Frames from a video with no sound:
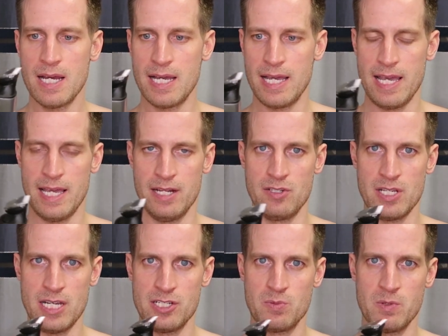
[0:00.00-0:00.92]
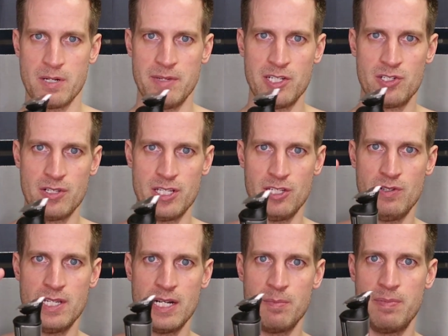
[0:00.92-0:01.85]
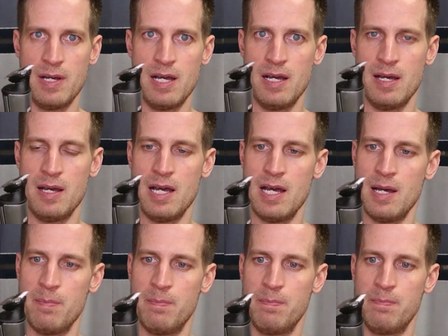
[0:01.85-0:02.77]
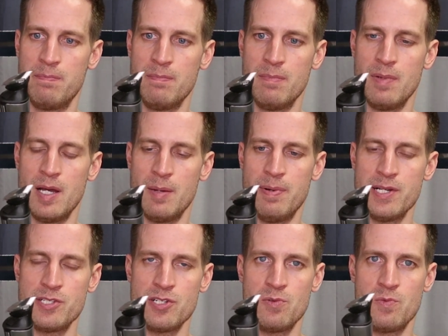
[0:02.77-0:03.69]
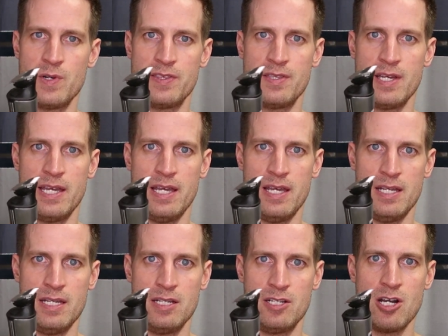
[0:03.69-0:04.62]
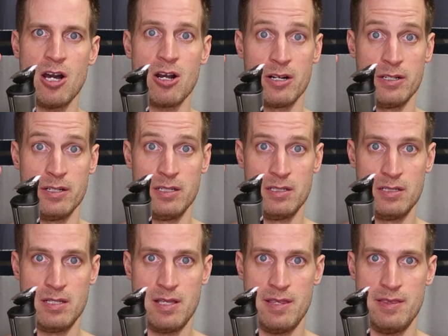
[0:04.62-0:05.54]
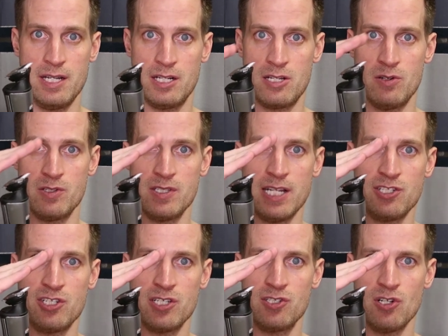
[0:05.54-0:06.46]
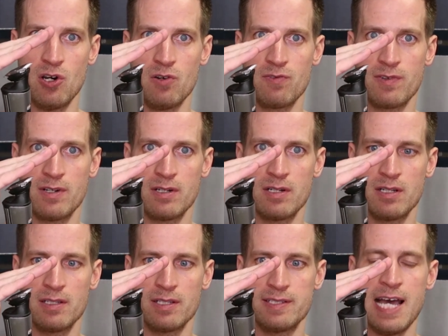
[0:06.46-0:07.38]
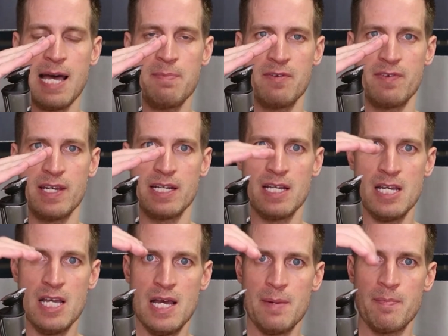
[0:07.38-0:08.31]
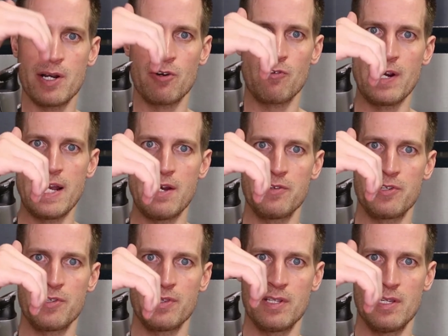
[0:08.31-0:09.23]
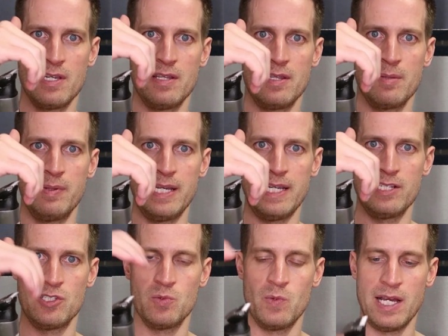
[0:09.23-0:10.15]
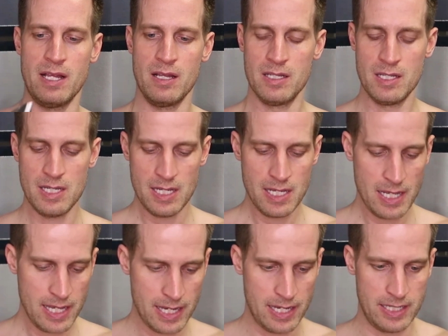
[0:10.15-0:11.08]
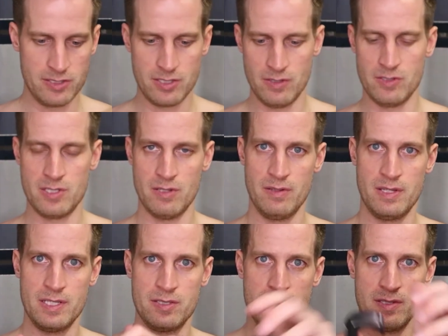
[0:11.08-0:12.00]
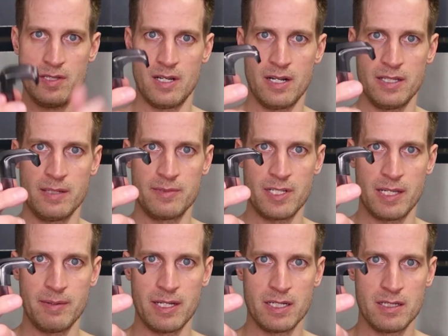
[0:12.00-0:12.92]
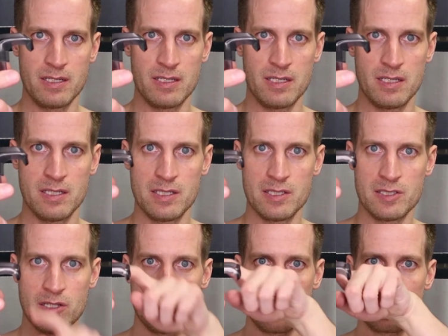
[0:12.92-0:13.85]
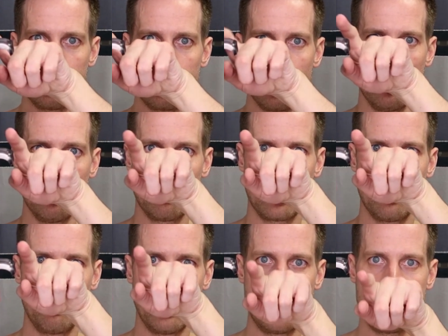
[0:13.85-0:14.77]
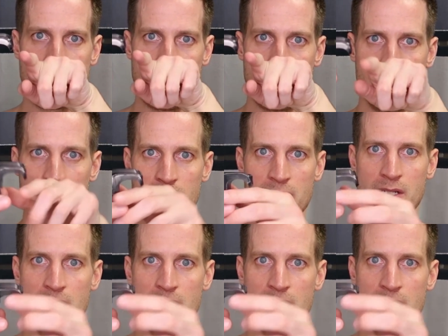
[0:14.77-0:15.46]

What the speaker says: And I just want to make sure that you get a buzzer with a guard that goes not just over the top of it, but around the blade as well. And so this is the guard that I'm talking about. So not just over, but down.